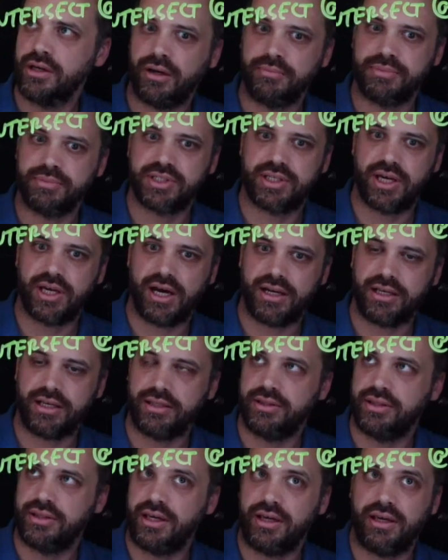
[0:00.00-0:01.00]
I'm
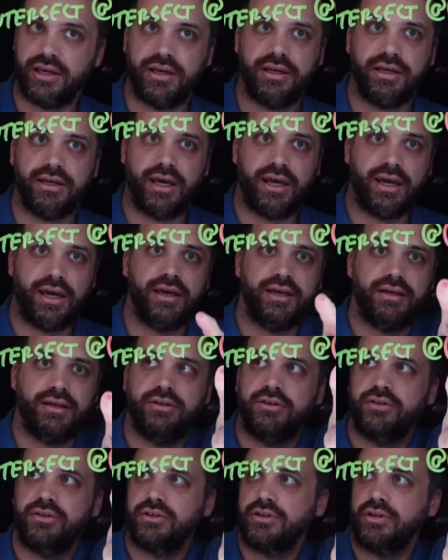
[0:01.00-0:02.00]
starting there
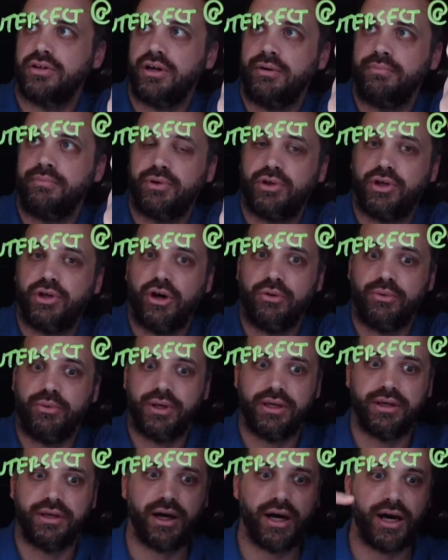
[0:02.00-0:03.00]
and I'm
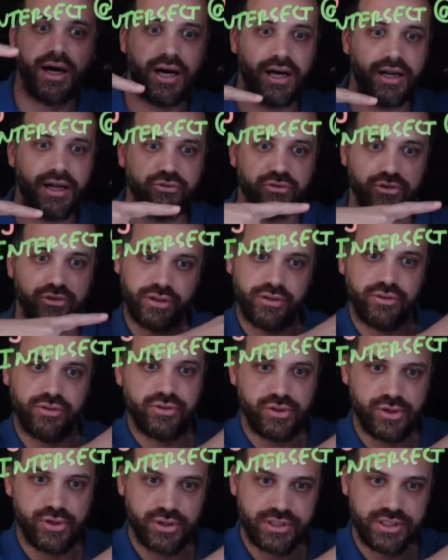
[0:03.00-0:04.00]
going
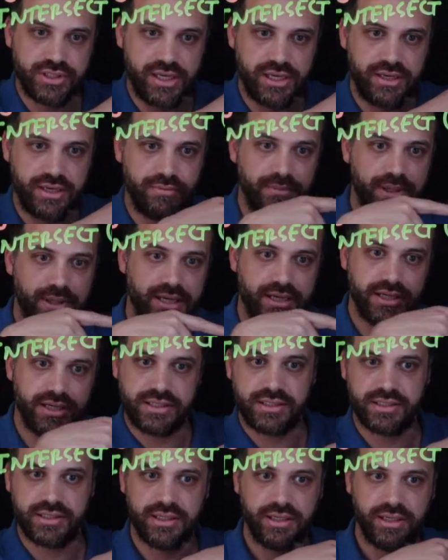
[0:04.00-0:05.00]
113
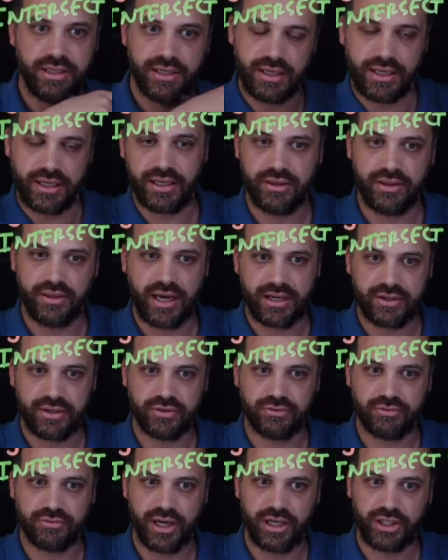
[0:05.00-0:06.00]
meters in that
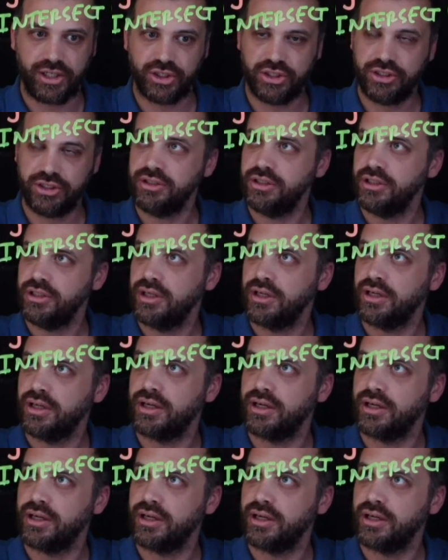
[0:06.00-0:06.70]
direction.